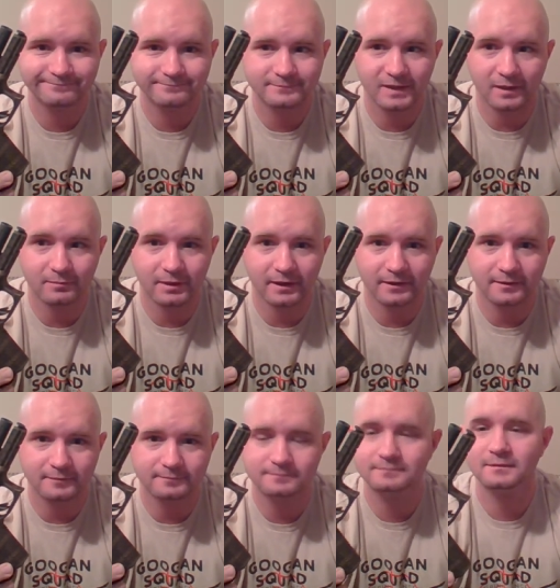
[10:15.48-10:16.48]
not paying
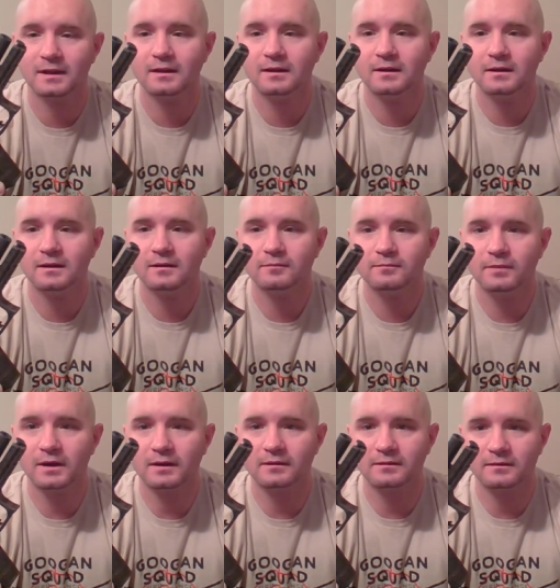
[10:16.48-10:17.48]
him.
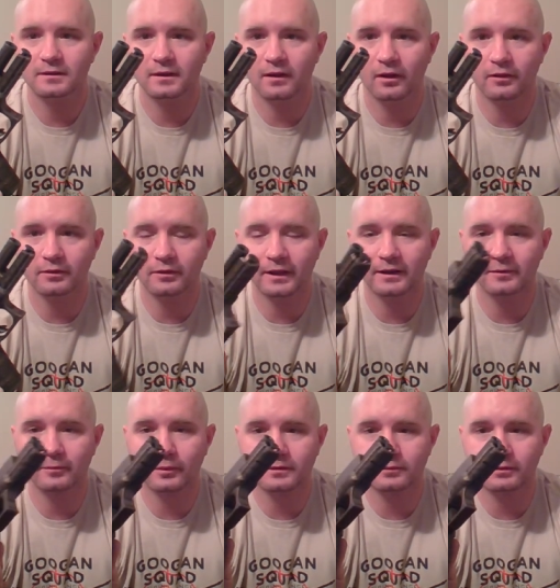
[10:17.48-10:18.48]
But other than that, it
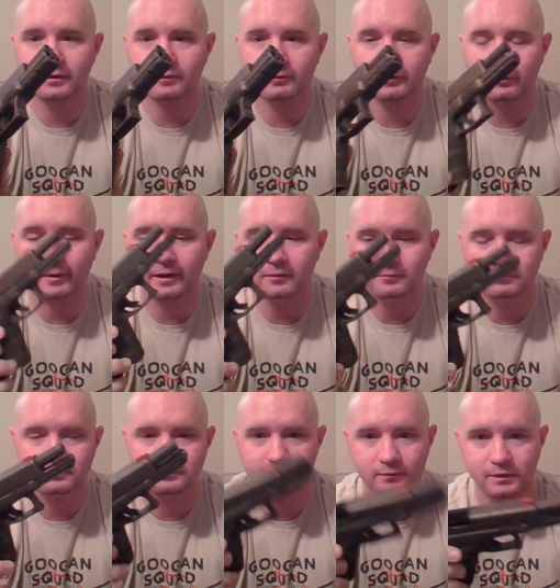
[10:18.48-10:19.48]
works really, really well.
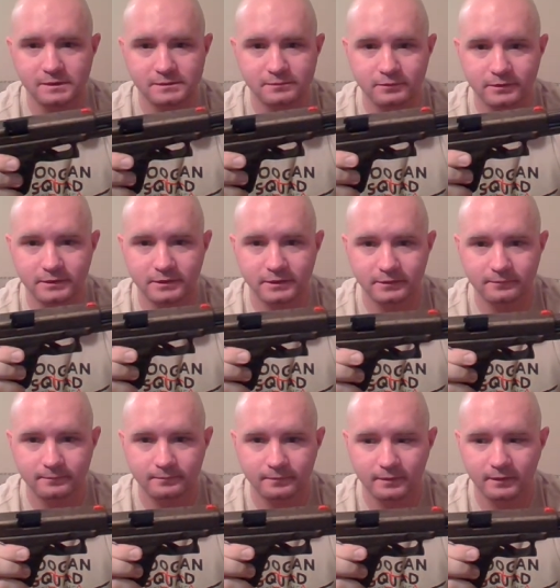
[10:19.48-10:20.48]
Looks really good.
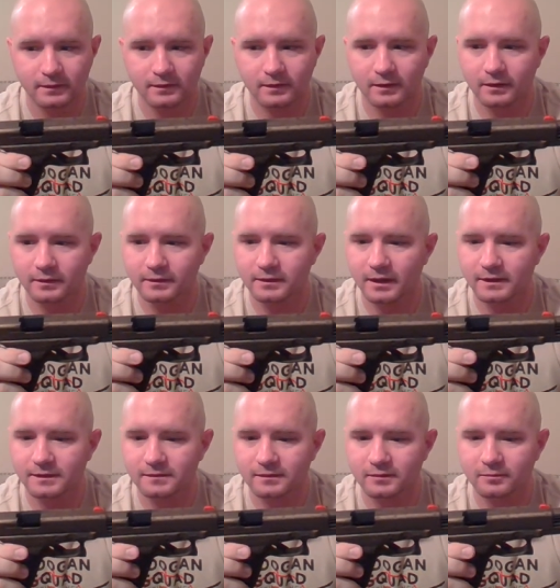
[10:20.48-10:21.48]
Uh, the guy
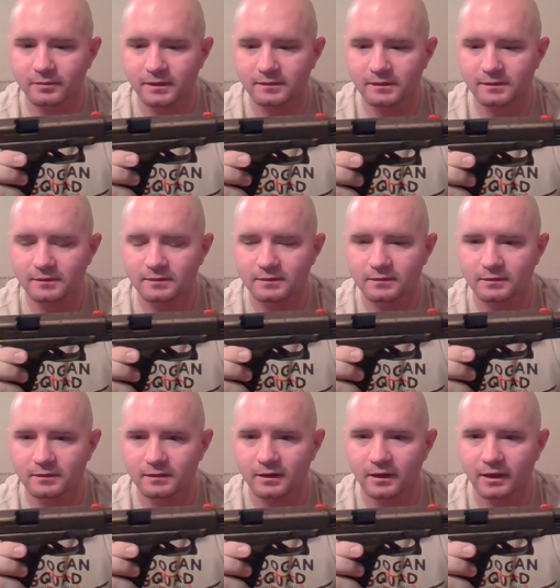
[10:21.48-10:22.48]
is still in business.
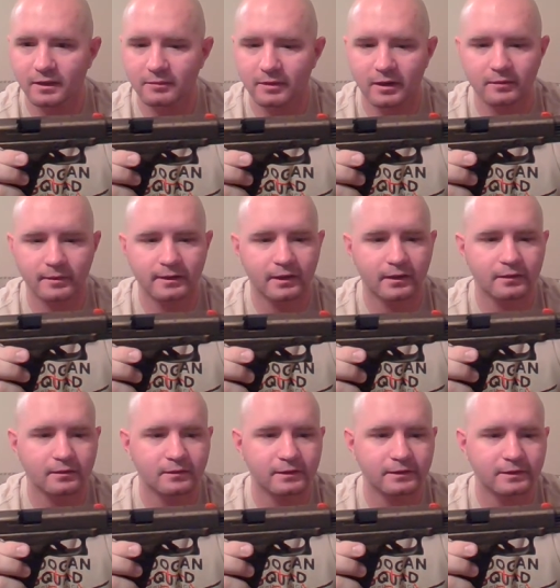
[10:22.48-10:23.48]
I may or may
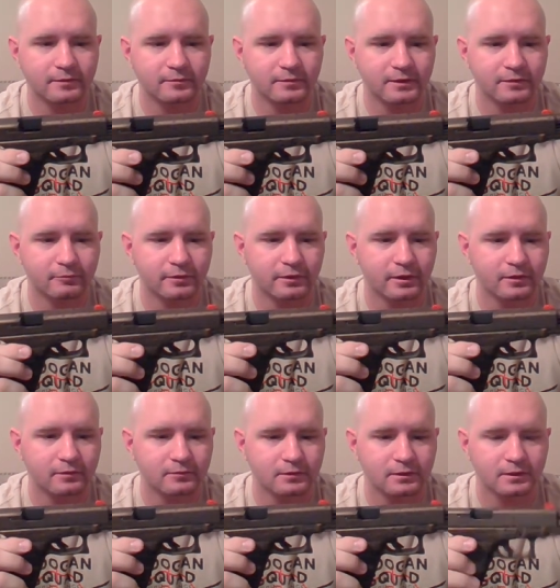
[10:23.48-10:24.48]
not link him in
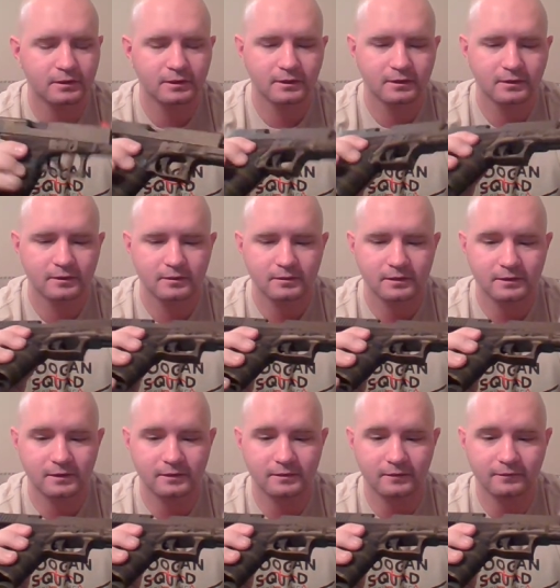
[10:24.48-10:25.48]
below. He
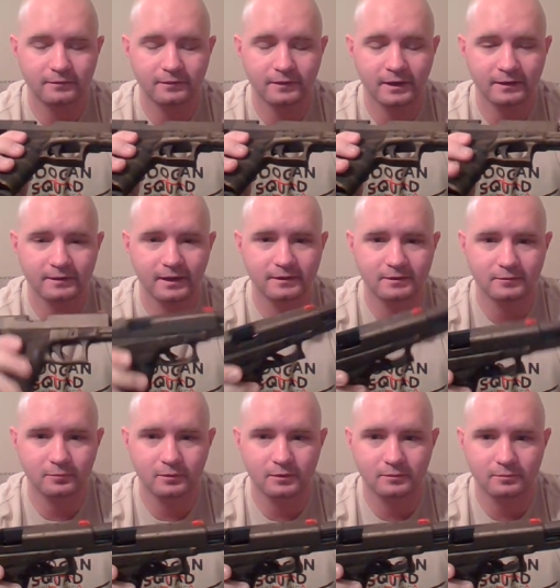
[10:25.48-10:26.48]
does
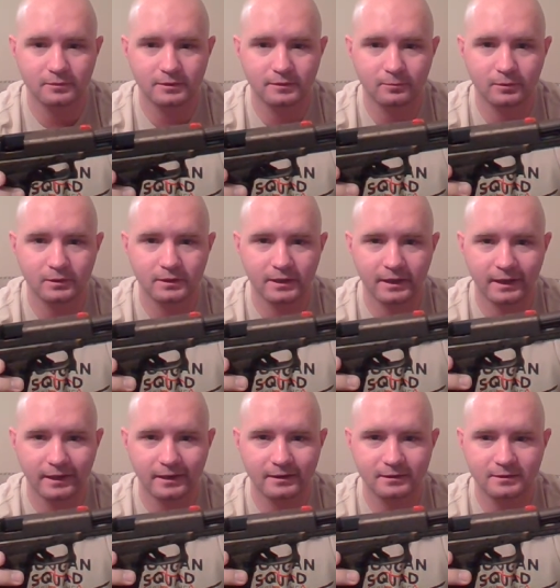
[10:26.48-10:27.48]
fantastic work with wood
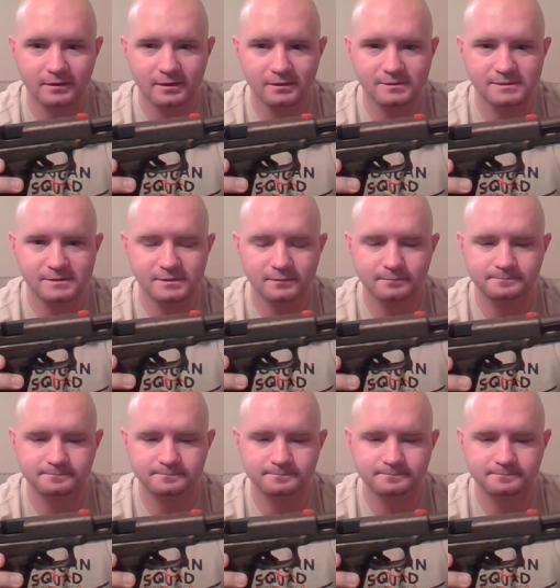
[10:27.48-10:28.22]
and guns.